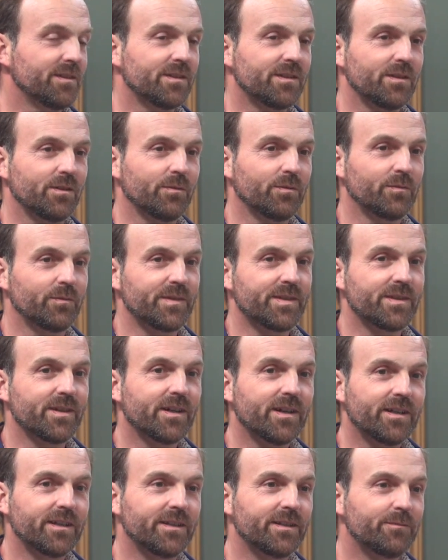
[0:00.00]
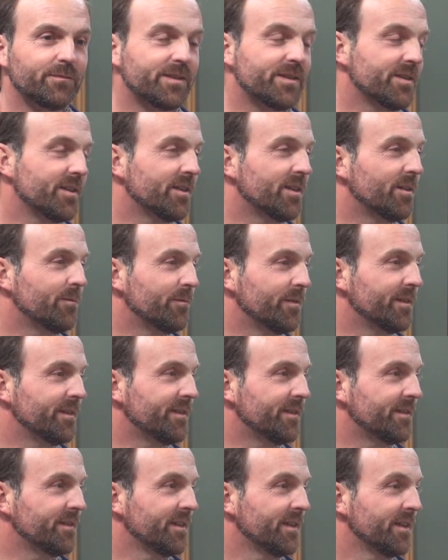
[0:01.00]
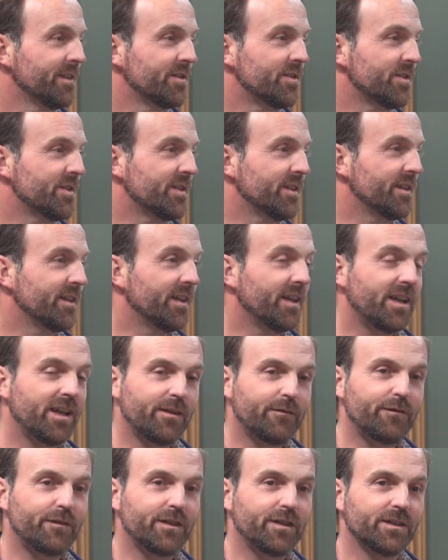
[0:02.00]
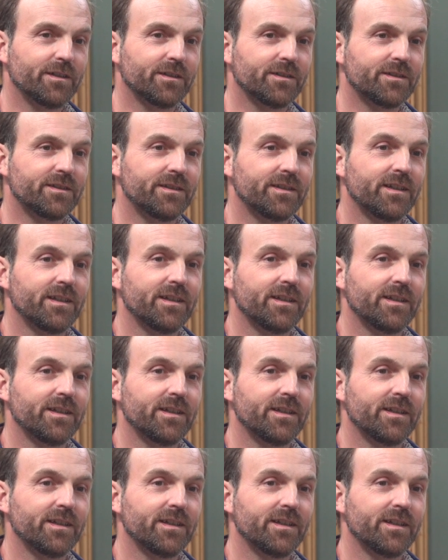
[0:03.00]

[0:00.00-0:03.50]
So when we started with just a hayfield